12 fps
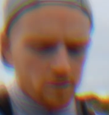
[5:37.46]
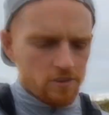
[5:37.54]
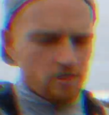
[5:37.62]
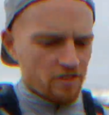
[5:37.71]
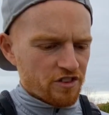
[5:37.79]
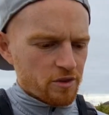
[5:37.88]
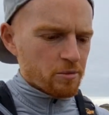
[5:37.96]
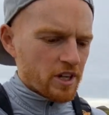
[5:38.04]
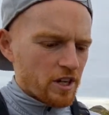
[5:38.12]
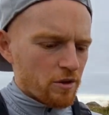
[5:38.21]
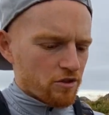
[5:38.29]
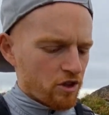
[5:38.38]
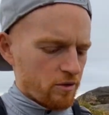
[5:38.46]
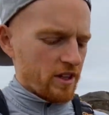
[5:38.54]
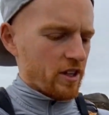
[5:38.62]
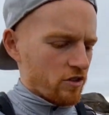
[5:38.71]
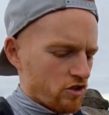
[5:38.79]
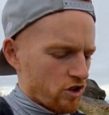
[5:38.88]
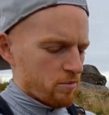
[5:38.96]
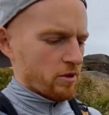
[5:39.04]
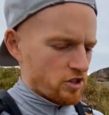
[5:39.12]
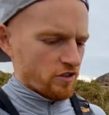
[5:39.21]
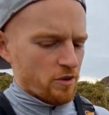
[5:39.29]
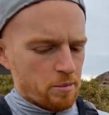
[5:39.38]
So for somebody who's not really done too
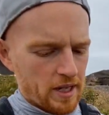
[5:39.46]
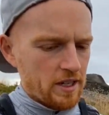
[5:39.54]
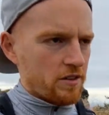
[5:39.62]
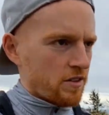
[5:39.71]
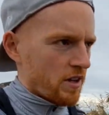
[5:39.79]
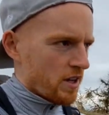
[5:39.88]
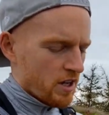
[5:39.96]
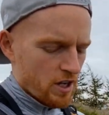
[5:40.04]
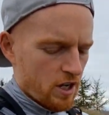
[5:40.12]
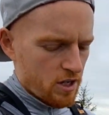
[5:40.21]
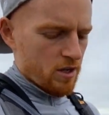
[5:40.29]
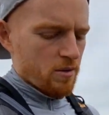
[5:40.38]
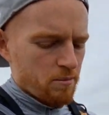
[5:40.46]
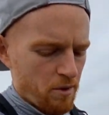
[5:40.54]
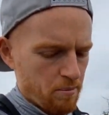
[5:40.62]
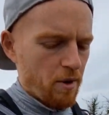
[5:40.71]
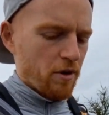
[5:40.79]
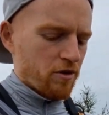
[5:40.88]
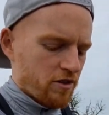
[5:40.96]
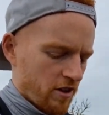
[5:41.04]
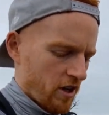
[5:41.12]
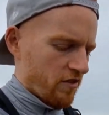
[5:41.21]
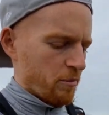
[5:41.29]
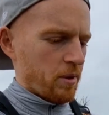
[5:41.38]
much of the peaks, but most
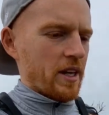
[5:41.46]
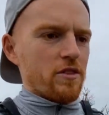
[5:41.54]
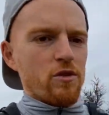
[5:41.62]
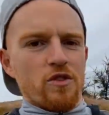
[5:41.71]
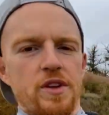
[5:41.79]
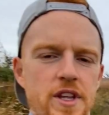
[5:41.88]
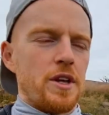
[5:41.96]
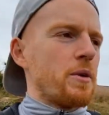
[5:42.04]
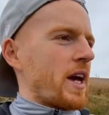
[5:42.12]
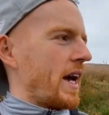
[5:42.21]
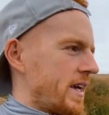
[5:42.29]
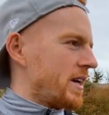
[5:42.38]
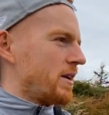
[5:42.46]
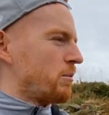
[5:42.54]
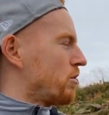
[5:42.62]
other places within the UK, we're